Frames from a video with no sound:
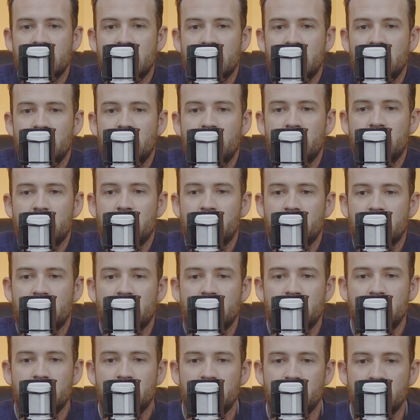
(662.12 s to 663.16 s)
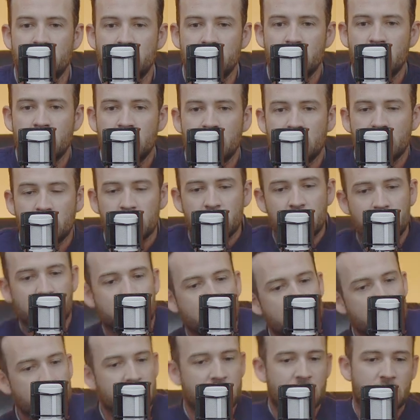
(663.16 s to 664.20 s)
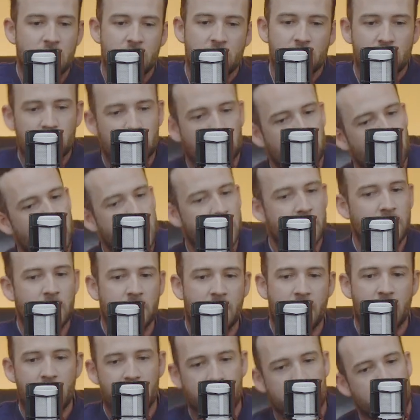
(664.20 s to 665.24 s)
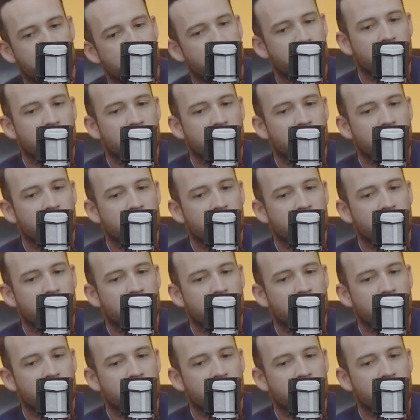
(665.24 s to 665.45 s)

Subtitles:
that you did this in your swing again.